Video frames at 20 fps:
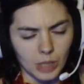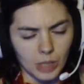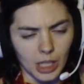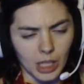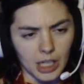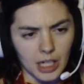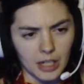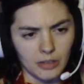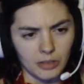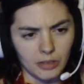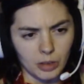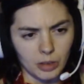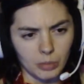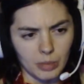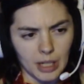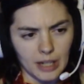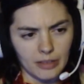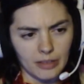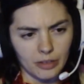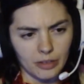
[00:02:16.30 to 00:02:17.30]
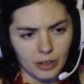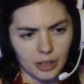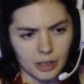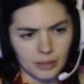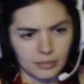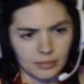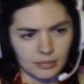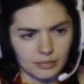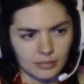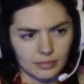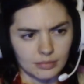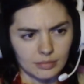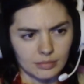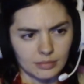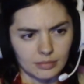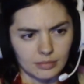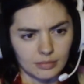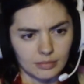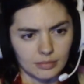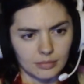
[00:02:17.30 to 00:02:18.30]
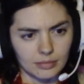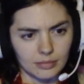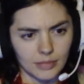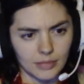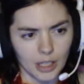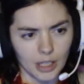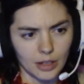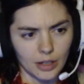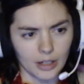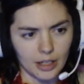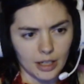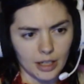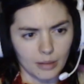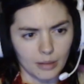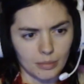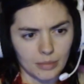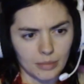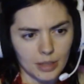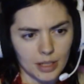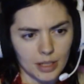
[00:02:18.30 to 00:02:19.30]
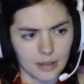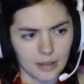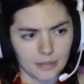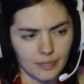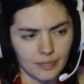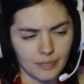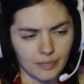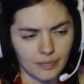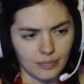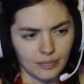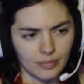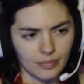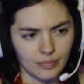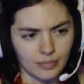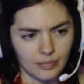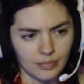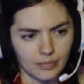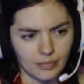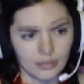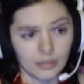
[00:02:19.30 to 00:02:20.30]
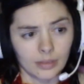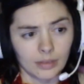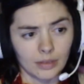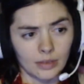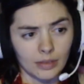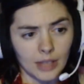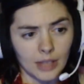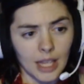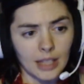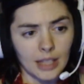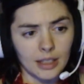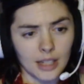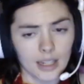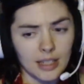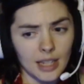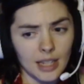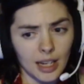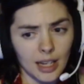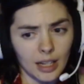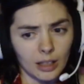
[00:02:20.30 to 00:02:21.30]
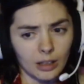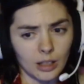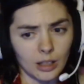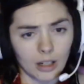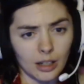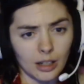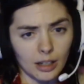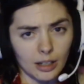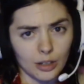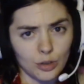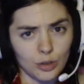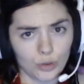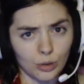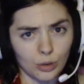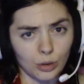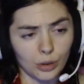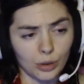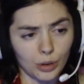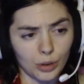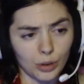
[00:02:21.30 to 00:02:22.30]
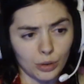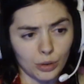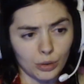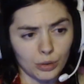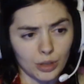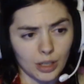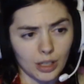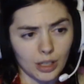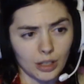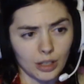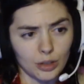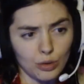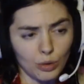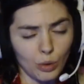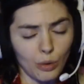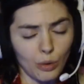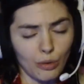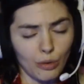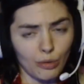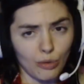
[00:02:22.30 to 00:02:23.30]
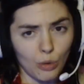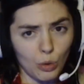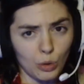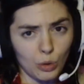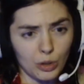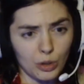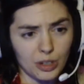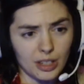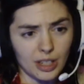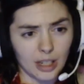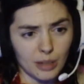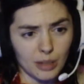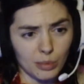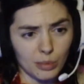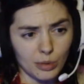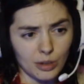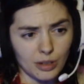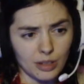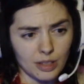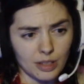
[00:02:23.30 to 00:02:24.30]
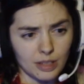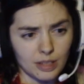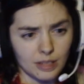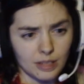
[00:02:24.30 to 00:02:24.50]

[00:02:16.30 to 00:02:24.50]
kind of feel bad for him. There it comes. That does take a lot of control though, to control 4 sabers.